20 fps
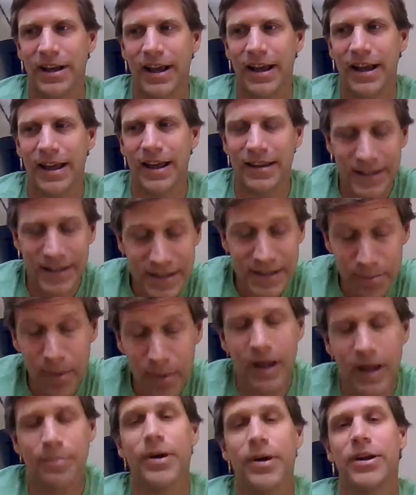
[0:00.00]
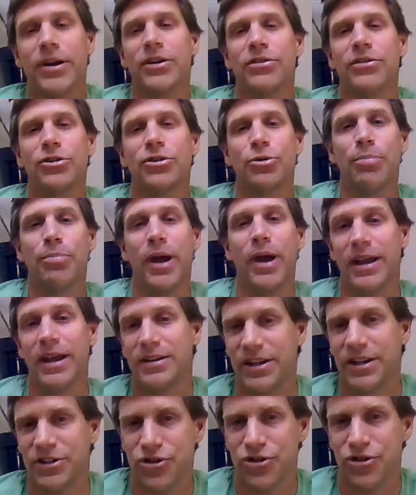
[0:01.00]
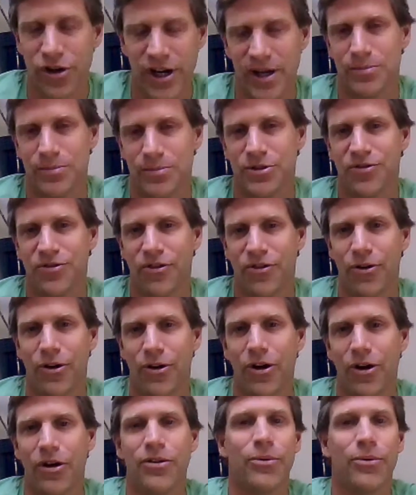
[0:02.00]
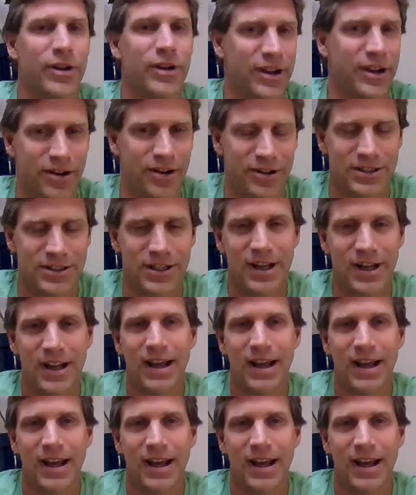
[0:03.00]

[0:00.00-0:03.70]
at least in my opinion, to paint extremes for the readers.